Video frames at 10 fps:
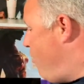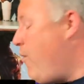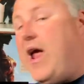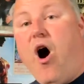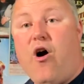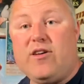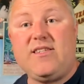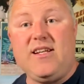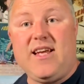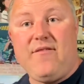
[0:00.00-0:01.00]
we are
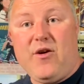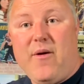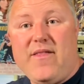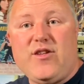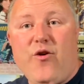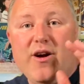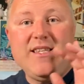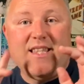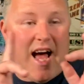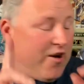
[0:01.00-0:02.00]
still giving away the
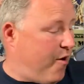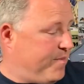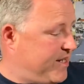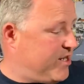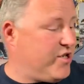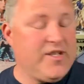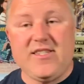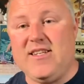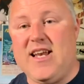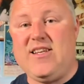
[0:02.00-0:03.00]
toys. That competition
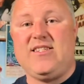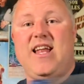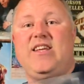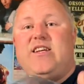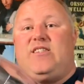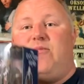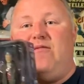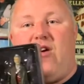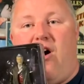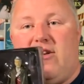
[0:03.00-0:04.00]
doesn't end yet, so we've
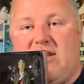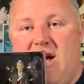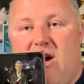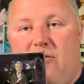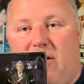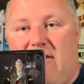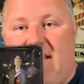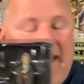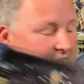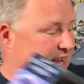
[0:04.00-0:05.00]
got one of
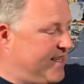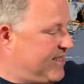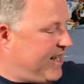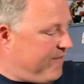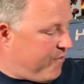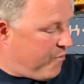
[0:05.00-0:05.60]
these to give